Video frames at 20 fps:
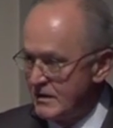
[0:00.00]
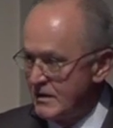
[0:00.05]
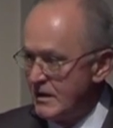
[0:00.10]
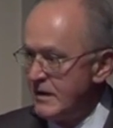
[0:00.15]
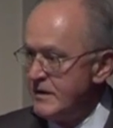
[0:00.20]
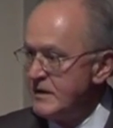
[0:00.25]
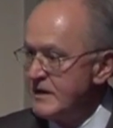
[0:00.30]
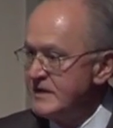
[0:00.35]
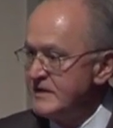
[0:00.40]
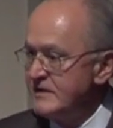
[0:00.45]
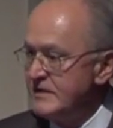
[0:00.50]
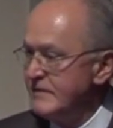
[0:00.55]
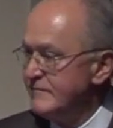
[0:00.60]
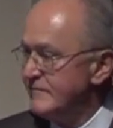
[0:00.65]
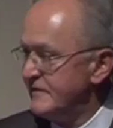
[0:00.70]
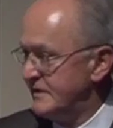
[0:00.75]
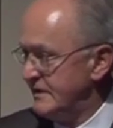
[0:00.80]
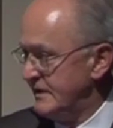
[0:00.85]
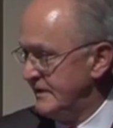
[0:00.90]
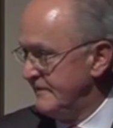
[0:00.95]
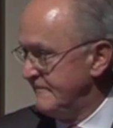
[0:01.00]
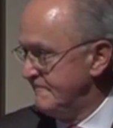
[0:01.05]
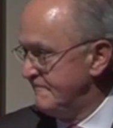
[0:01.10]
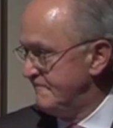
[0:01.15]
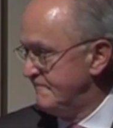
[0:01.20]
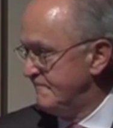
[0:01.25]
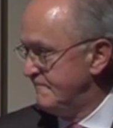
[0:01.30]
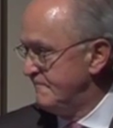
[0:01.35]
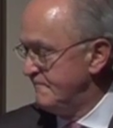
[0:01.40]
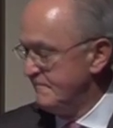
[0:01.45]
Connectivity.
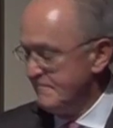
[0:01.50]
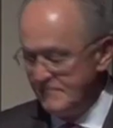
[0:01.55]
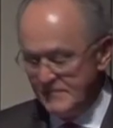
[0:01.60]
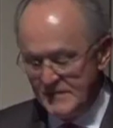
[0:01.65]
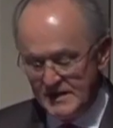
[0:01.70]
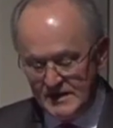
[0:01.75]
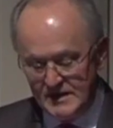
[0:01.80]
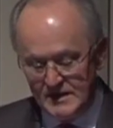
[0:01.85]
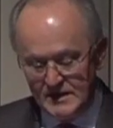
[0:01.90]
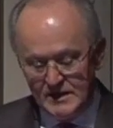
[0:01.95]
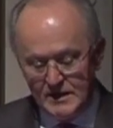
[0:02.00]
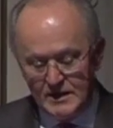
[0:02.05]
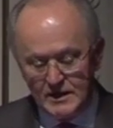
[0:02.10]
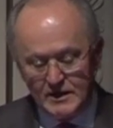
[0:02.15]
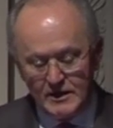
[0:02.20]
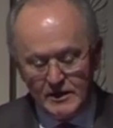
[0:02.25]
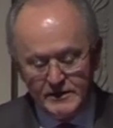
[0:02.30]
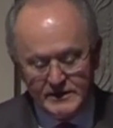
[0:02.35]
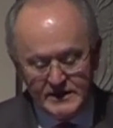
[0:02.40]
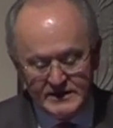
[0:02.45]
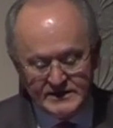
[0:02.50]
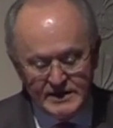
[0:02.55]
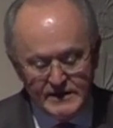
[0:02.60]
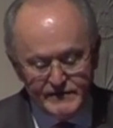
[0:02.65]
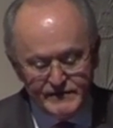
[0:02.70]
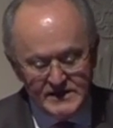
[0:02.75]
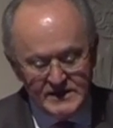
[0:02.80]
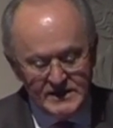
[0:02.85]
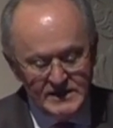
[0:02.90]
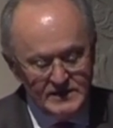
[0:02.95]

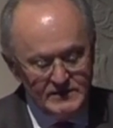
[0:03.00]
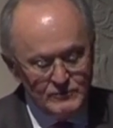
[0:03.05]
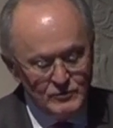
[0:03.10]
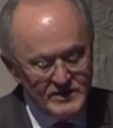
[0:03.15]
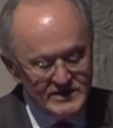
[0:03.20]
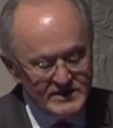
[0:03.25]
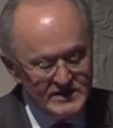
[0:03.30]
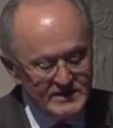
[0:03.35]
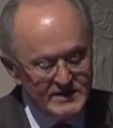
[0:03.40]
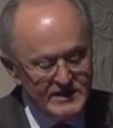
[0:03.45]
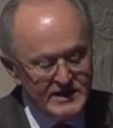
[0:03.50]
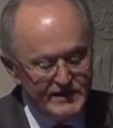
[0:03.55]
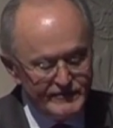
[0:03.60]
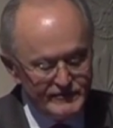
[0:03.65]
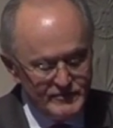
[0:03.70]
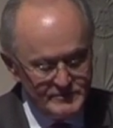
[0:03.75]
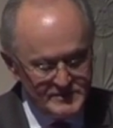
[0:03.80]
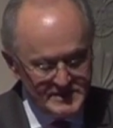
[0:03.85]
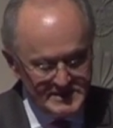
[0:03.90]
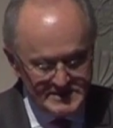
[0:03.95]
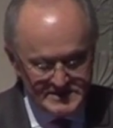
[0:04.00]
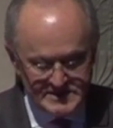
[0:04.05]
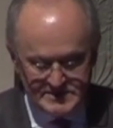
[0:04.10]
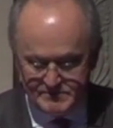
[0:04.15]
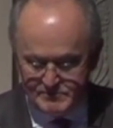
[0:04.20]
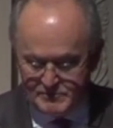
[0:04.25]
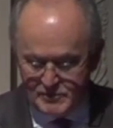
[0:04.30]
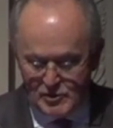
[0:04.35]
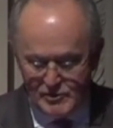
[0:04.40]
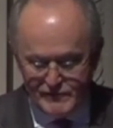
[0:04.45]
Connectivity within
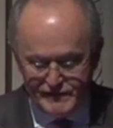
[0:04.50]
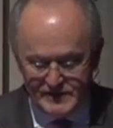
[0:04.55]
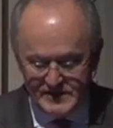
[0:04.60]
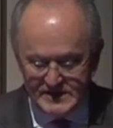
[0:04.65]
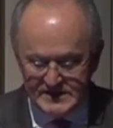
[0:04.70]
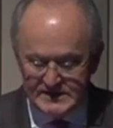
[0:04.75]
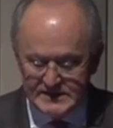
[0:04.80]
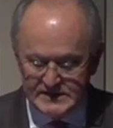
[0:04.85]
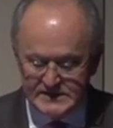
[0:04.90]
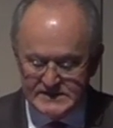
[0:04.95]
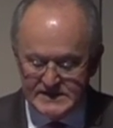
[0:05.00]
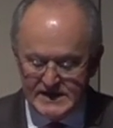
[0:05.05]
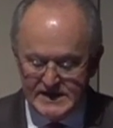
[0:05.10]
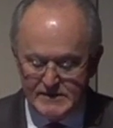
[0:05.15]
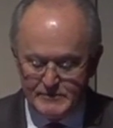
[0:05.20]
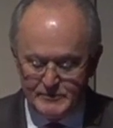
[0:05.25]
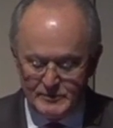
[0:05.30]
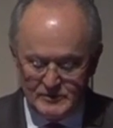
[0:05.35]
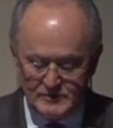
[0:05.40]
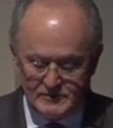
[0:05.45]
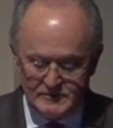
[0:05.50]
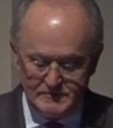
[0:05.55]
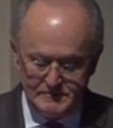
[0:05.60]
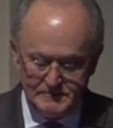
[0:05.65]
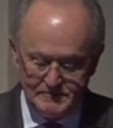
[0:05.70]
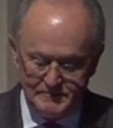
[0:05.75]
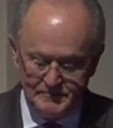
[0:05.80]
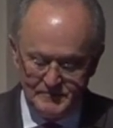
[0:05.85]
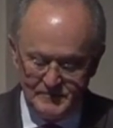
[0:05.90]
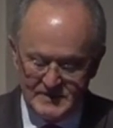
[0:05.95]
governments. Perfect example,
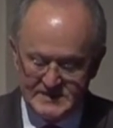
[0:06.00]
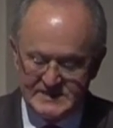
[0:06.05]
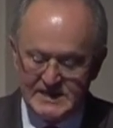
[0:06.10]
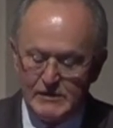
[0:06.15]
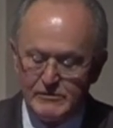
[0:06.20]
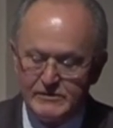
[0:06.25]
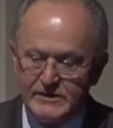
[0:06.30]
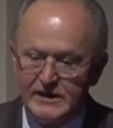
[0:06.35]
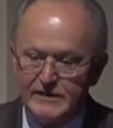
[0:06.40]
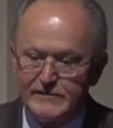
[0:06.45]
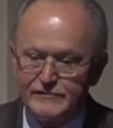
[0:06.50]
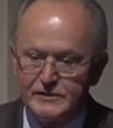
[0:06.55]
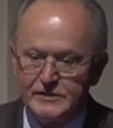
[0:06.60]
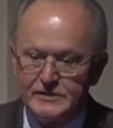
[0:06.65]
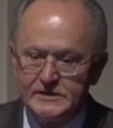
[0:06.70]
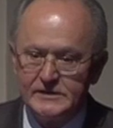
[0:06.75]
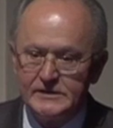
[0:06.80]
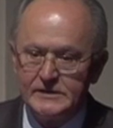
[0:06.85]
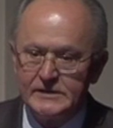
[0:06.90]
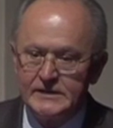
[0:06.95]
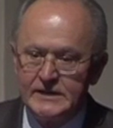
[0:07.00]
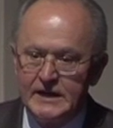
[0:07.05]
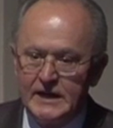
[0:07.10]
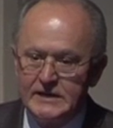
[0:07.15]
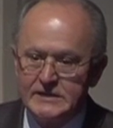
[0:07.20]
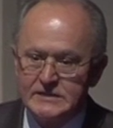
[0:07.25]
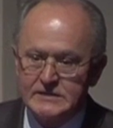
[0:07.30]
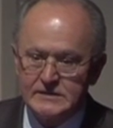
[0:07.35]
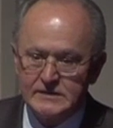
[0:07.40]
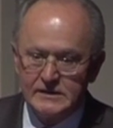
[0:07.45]
South Africa, a
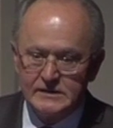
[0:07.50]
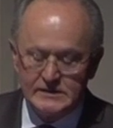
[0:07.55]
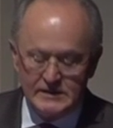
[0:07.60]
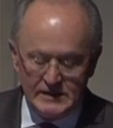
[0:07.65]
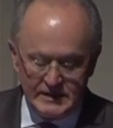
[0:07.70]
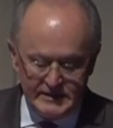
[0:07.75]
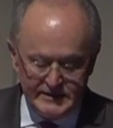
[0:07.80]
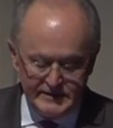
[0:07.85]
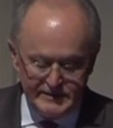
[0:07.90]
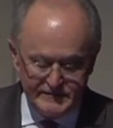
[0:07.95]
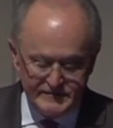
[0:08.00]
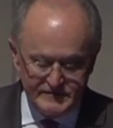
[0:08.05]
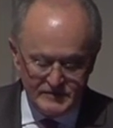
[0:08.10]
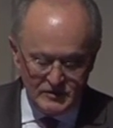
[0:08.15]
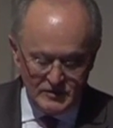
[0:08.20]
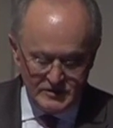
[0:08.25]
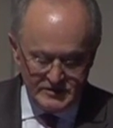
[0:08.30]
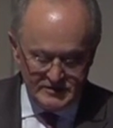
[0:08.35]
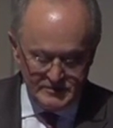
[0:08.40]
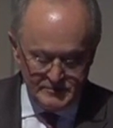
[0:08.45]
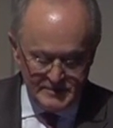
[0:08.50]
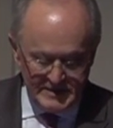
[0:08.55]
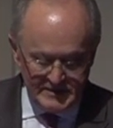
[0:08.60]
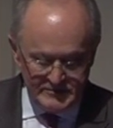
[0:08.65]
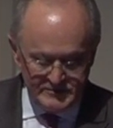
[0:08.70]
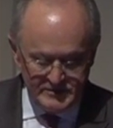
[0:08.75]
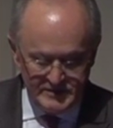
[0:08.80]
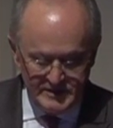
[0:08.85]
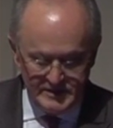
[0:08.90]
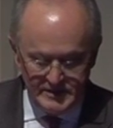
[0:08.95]
case that I have talked
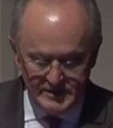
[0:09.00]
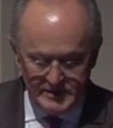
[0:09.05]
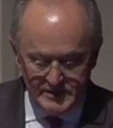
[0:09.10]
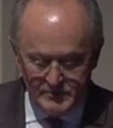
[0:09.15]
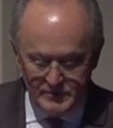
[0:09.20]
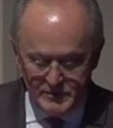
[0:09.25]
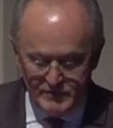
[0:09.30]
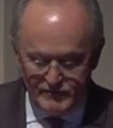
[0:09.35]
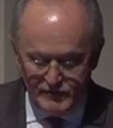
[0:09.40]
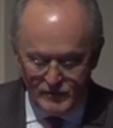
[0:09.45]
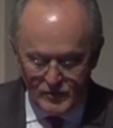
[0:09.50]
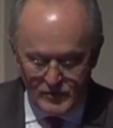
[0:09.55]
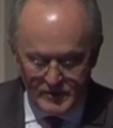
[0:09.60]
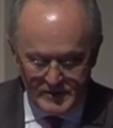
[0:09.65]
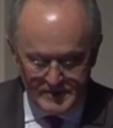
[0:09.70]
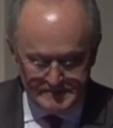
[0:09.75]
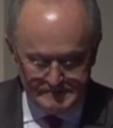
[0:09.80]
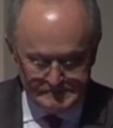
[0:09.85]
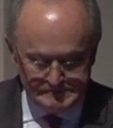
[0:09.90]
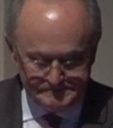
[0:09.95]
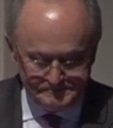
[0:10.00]
about before.